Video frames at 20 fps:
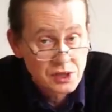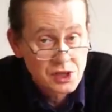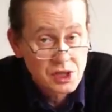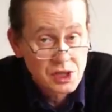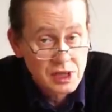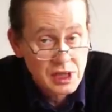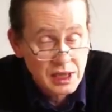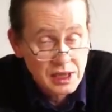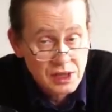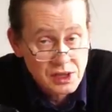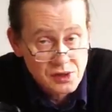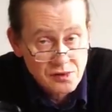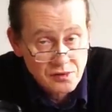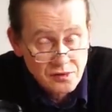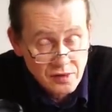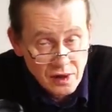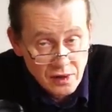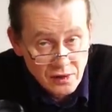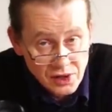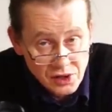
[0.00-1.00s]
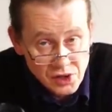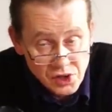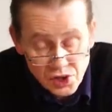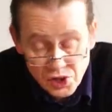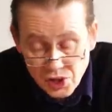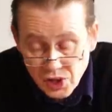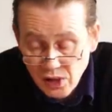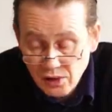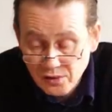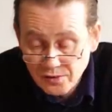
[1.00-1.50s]
stays very
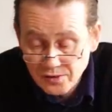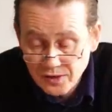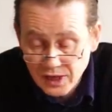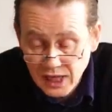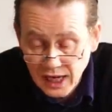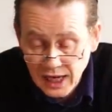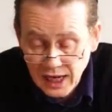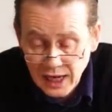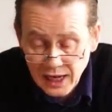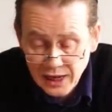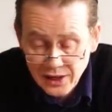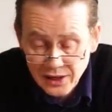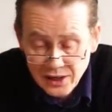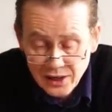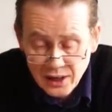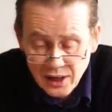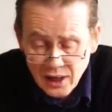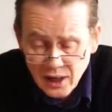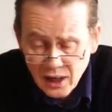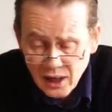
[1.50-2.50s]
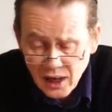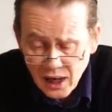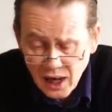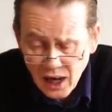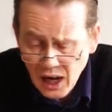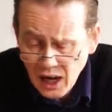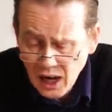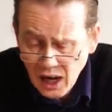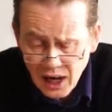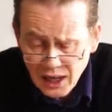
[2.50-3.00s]
soft, and
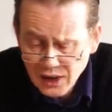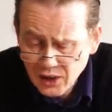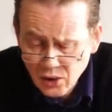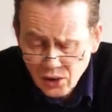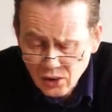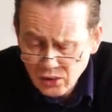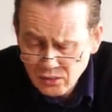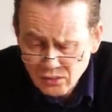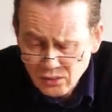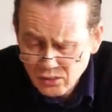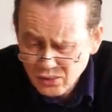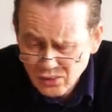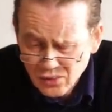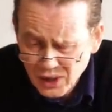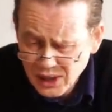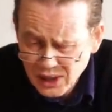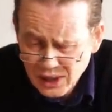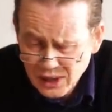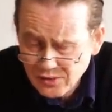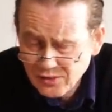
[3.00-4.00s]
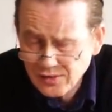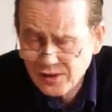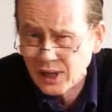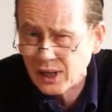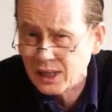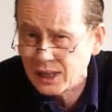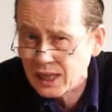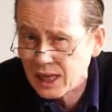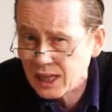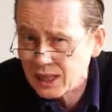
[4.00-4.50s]
I couldn't really
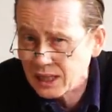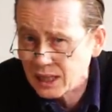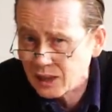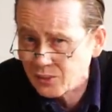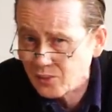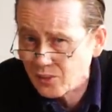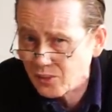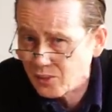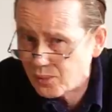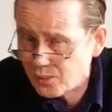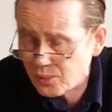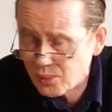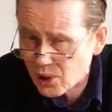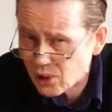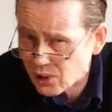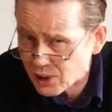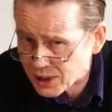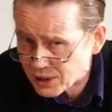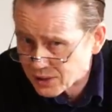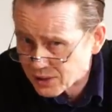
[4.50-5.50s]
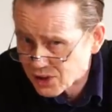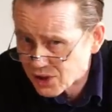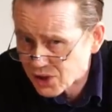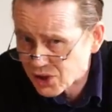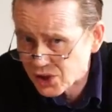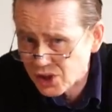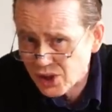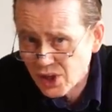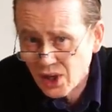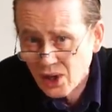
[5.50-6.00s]
find any
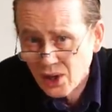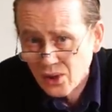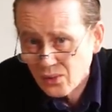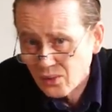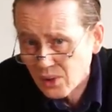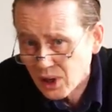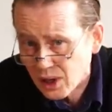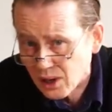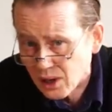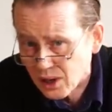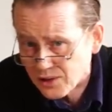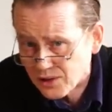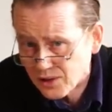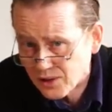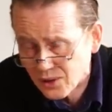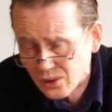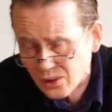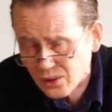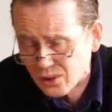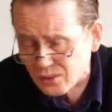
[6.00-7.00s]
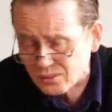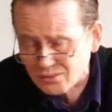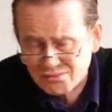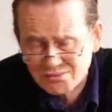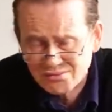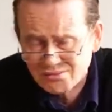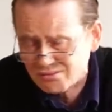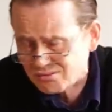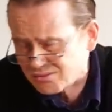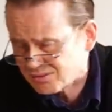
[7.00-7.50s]
points where I thought,
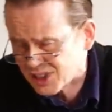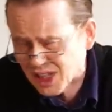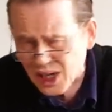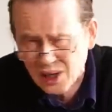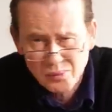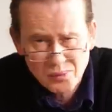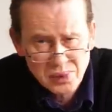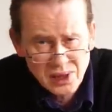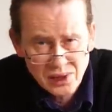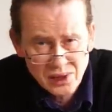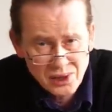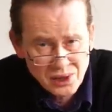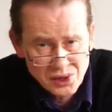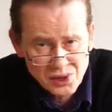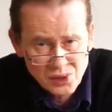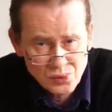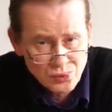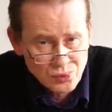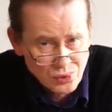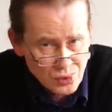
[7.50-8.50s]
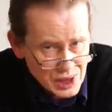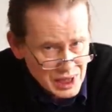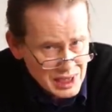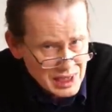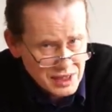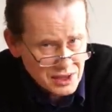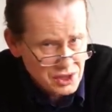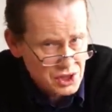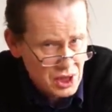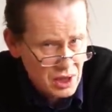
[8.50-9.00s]
mm, that blur's
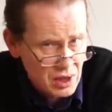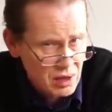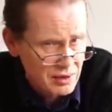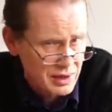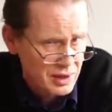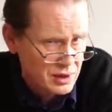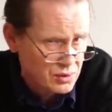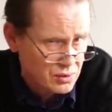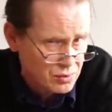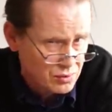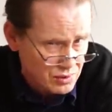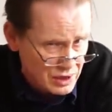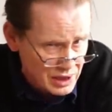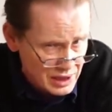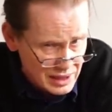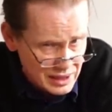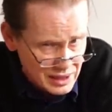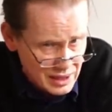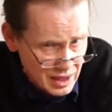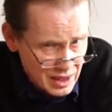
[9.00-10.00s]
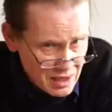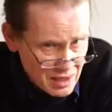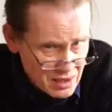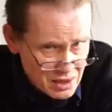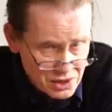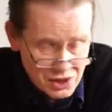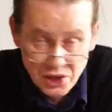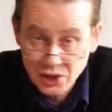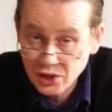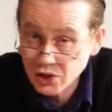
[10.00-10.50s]
really jarring or really
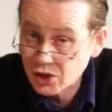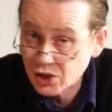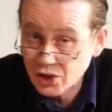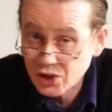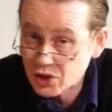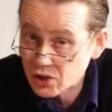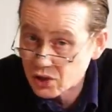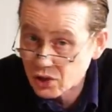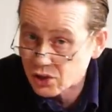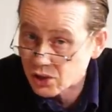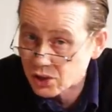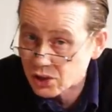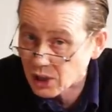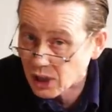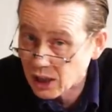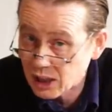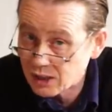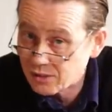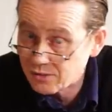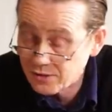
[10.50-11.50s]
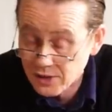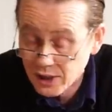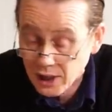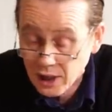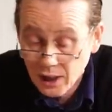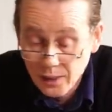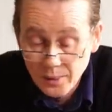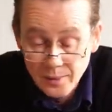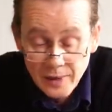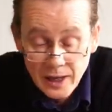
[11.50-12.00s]
harsh. It just doesn't have
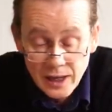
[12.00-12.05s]
that.